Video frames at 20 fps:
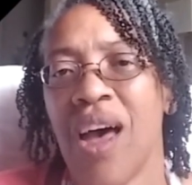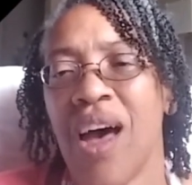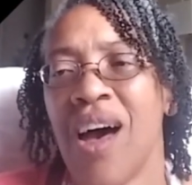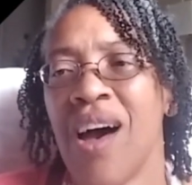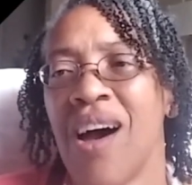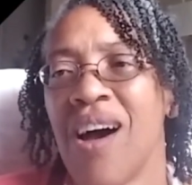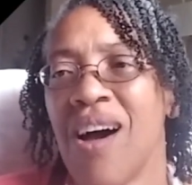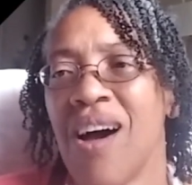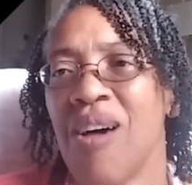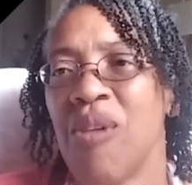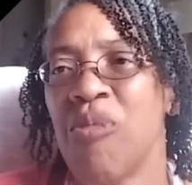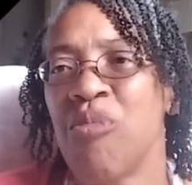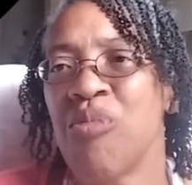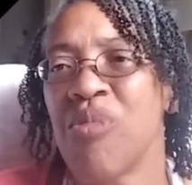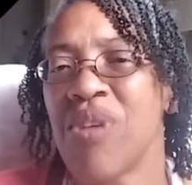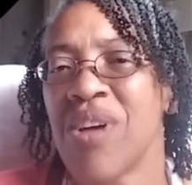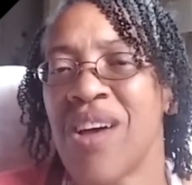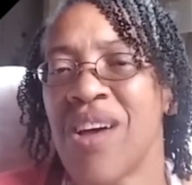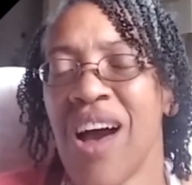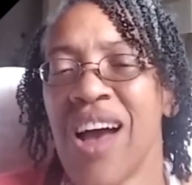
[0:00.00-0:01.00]

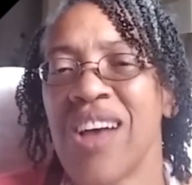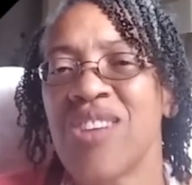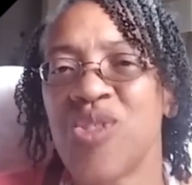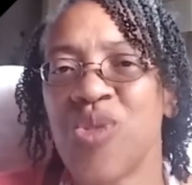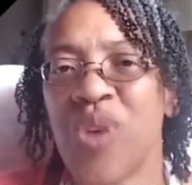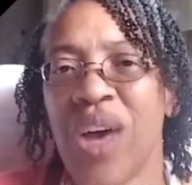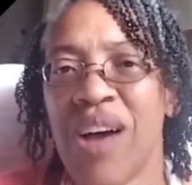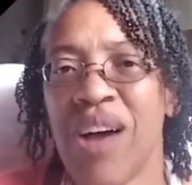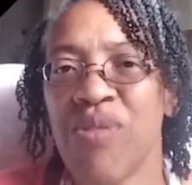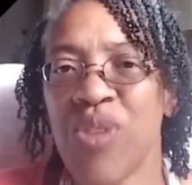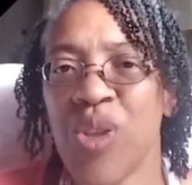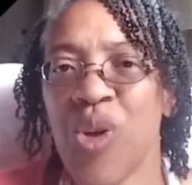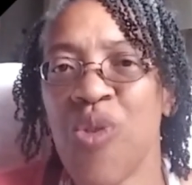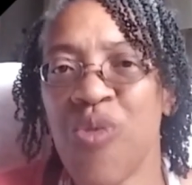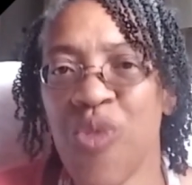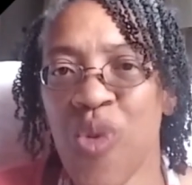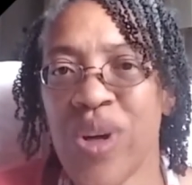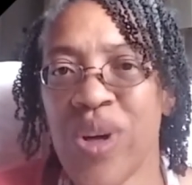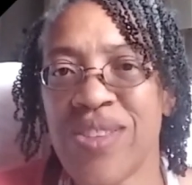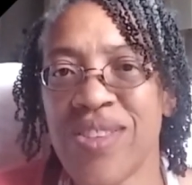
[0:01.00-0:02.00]
Guys who have low
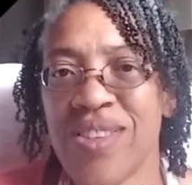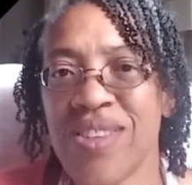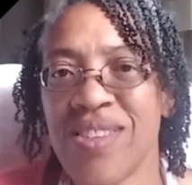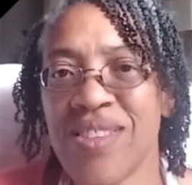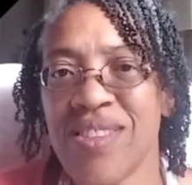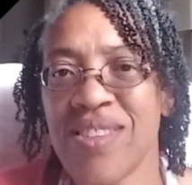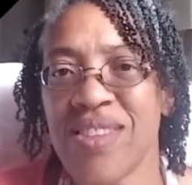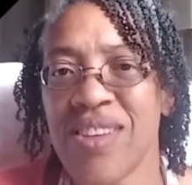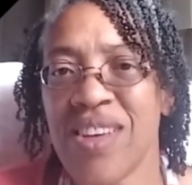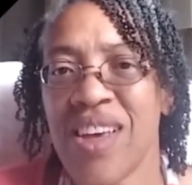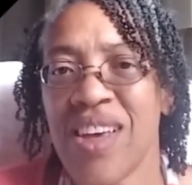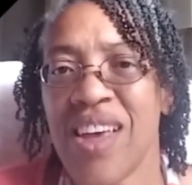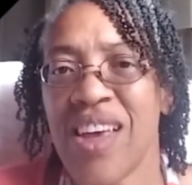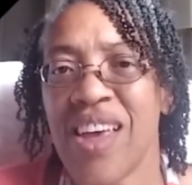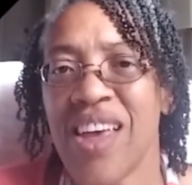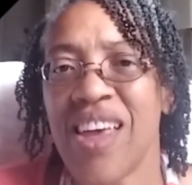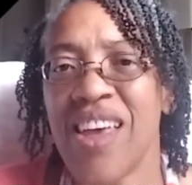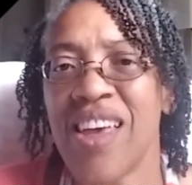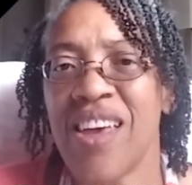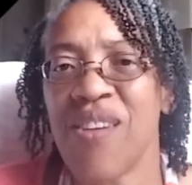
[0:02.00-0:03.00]
voices,
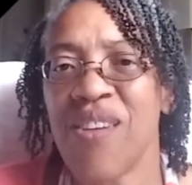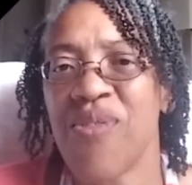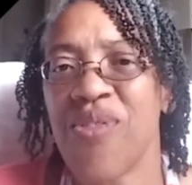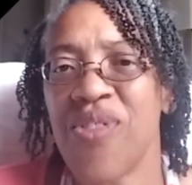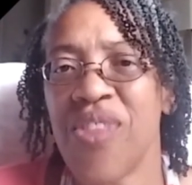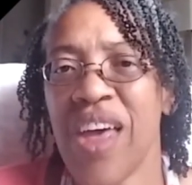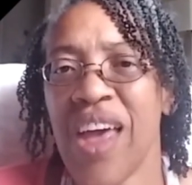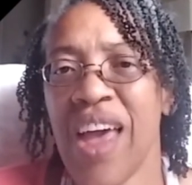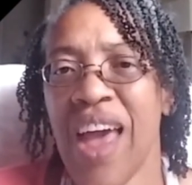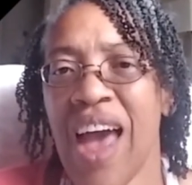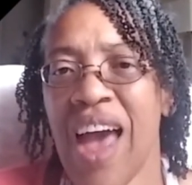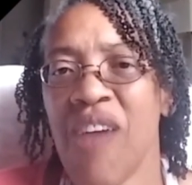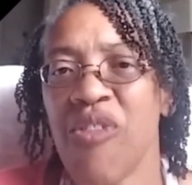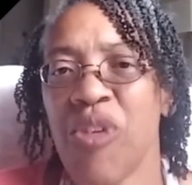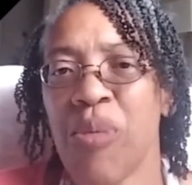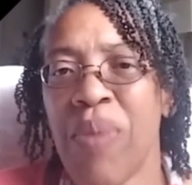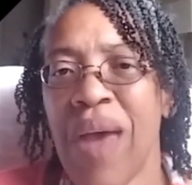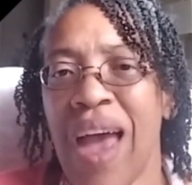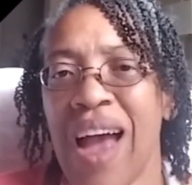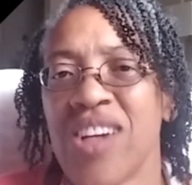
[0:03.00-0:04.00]
if they have
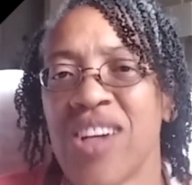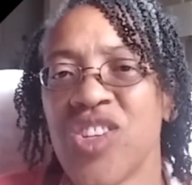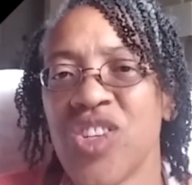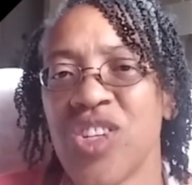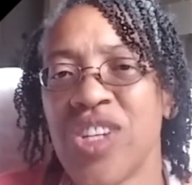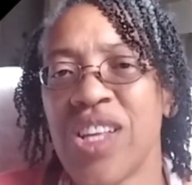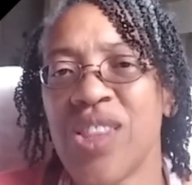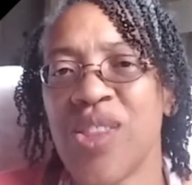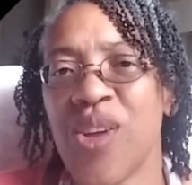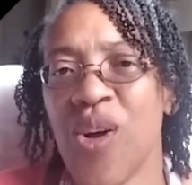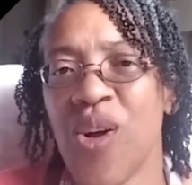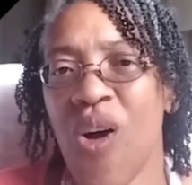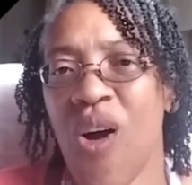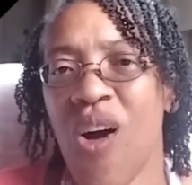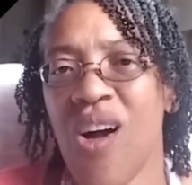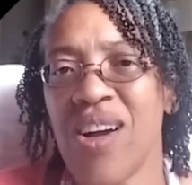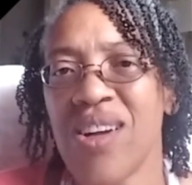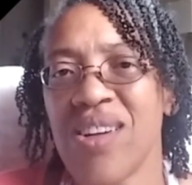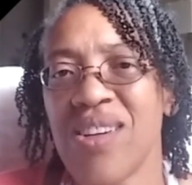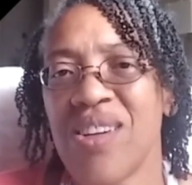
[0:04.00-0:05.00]
a passion in their
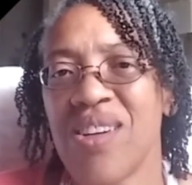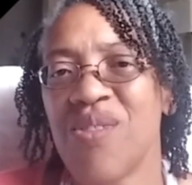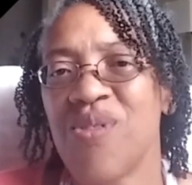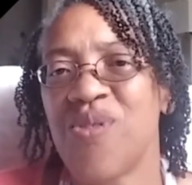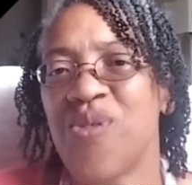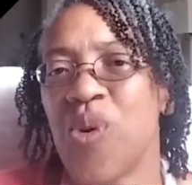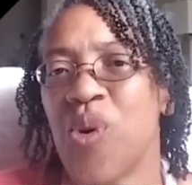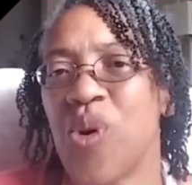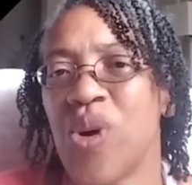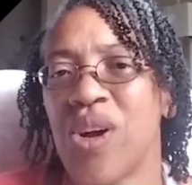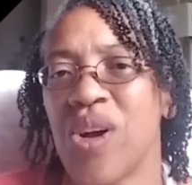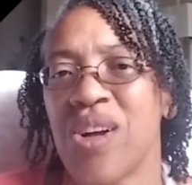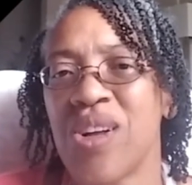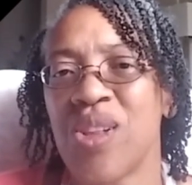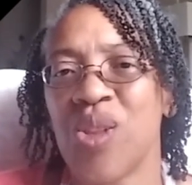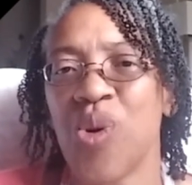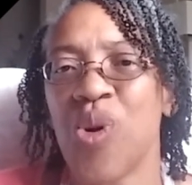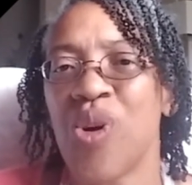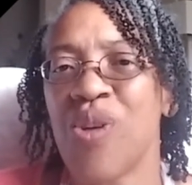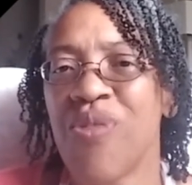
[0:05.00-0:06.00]
heart for
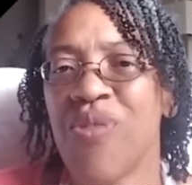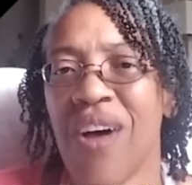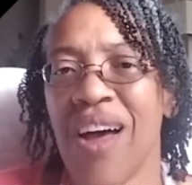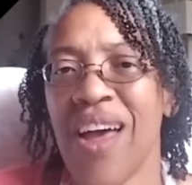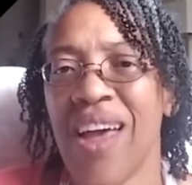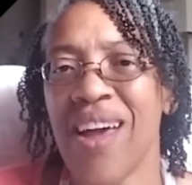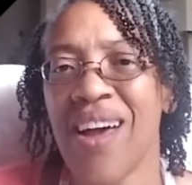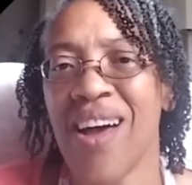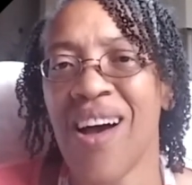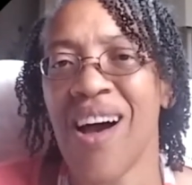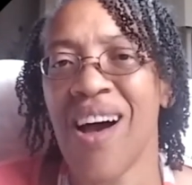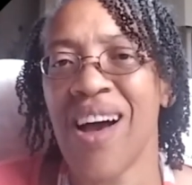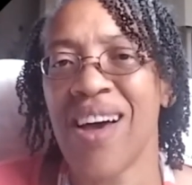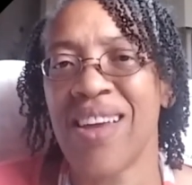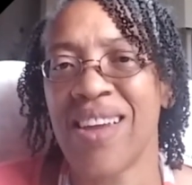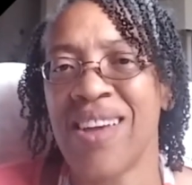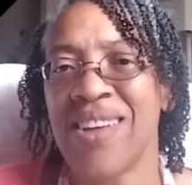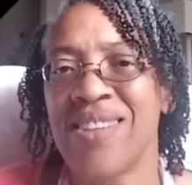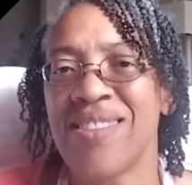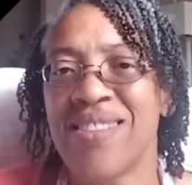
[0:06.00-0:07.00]
glorifying
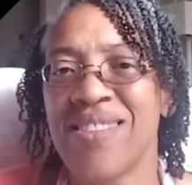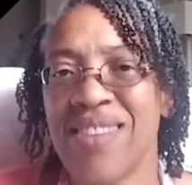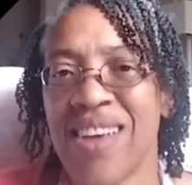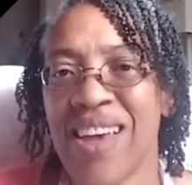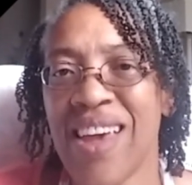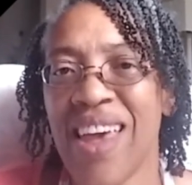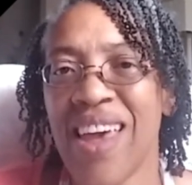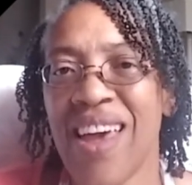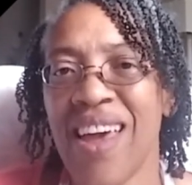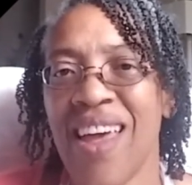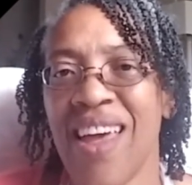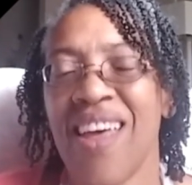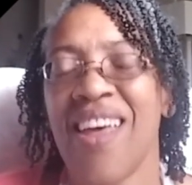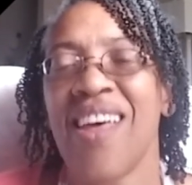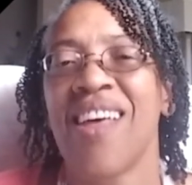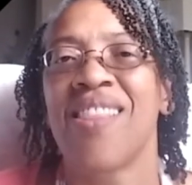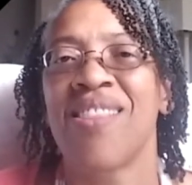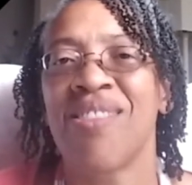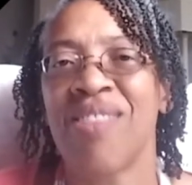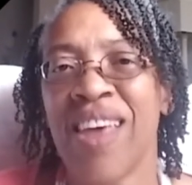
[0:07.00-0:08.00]
God in singing,
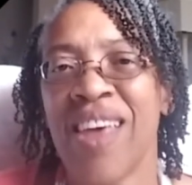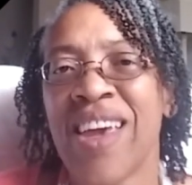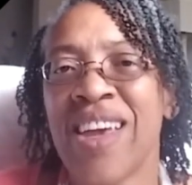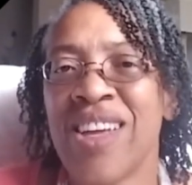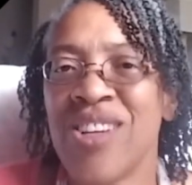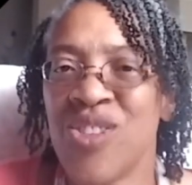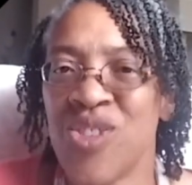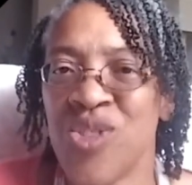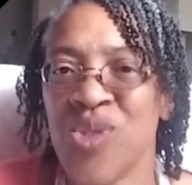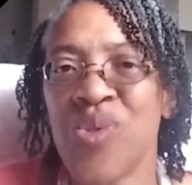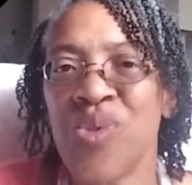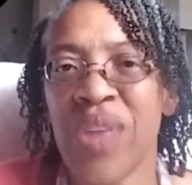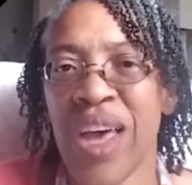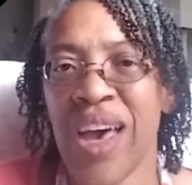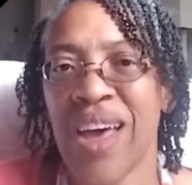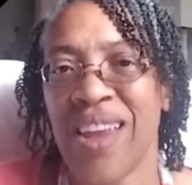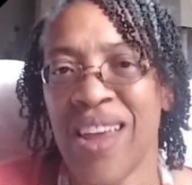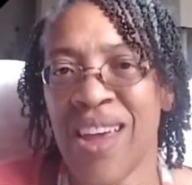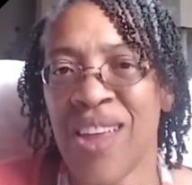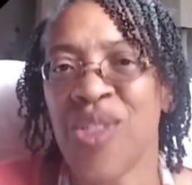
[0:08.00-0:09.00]
they can do
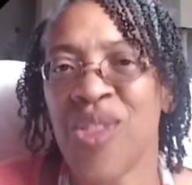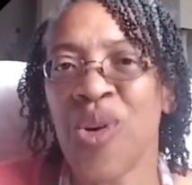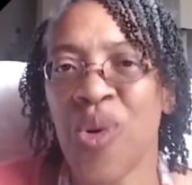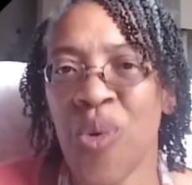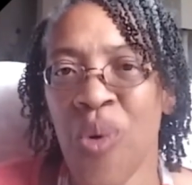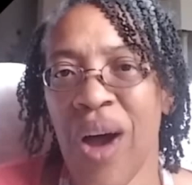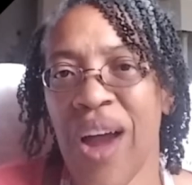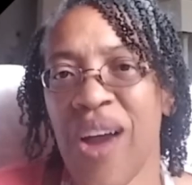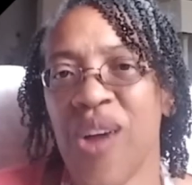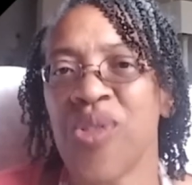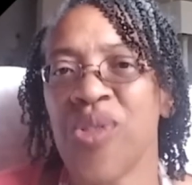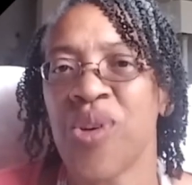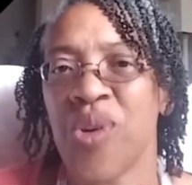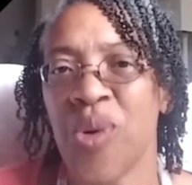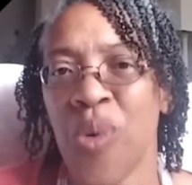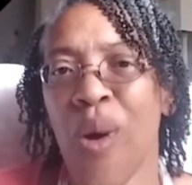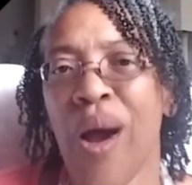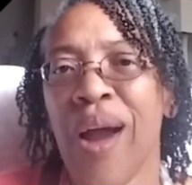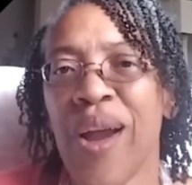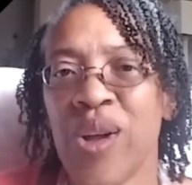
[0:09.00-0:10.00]
that in the choir. The
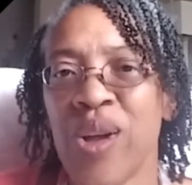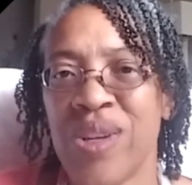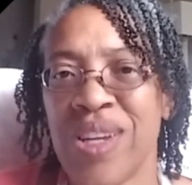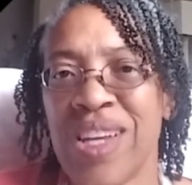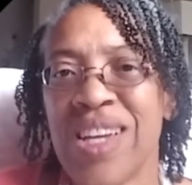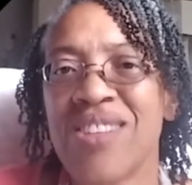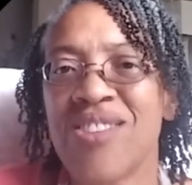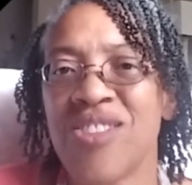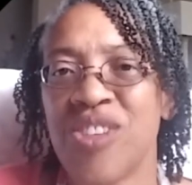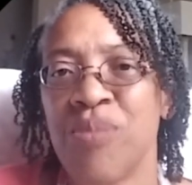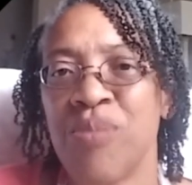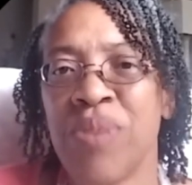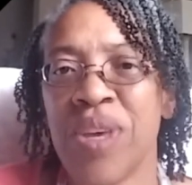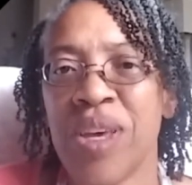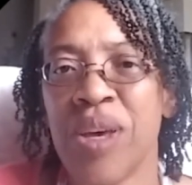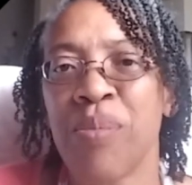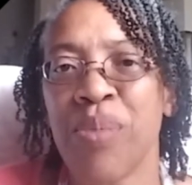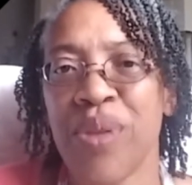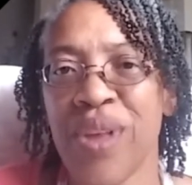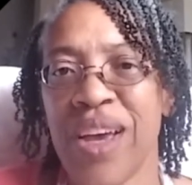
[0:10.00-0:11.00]
choir needs to
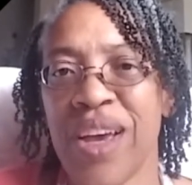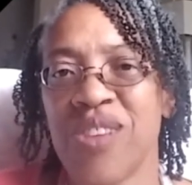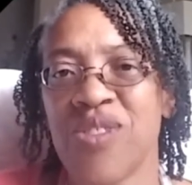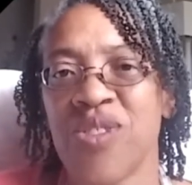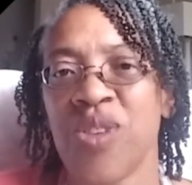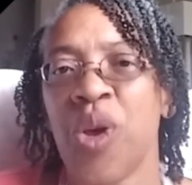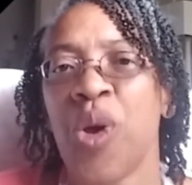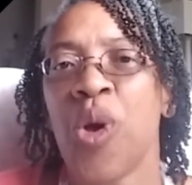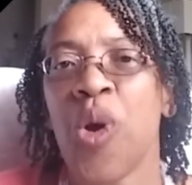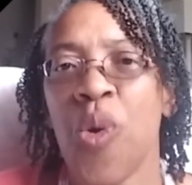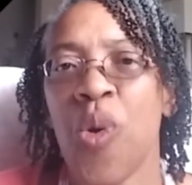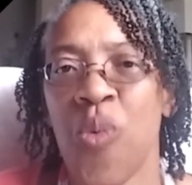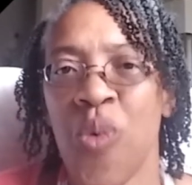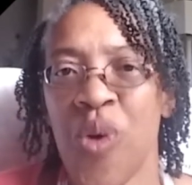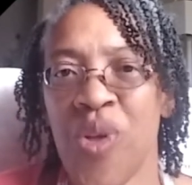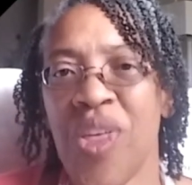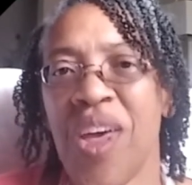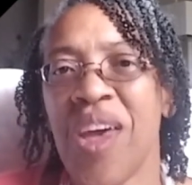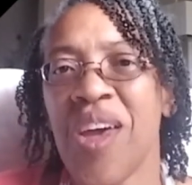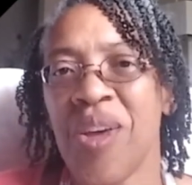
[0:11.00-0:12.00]
be a place
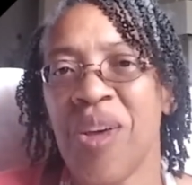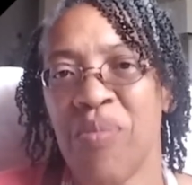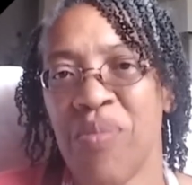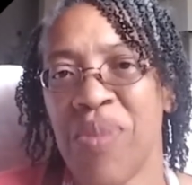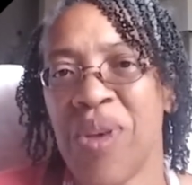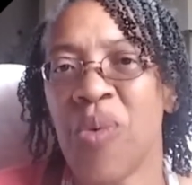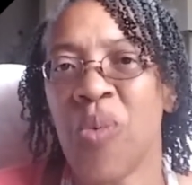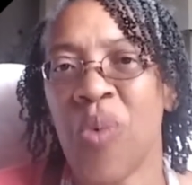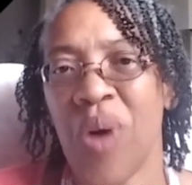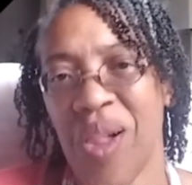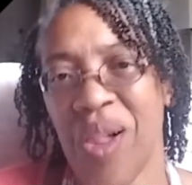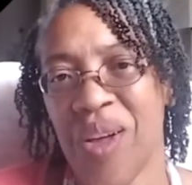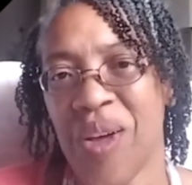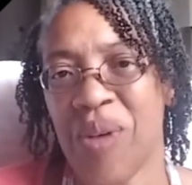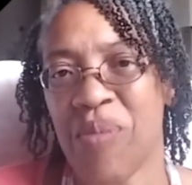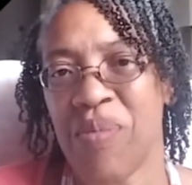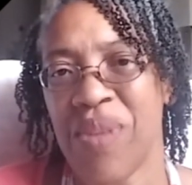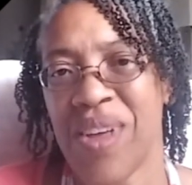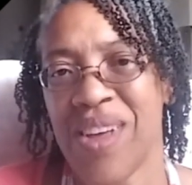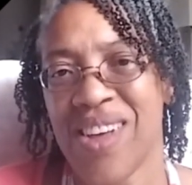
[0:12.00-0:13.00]
where they can be
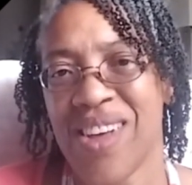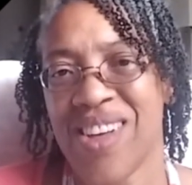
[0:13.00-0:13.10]
welcome.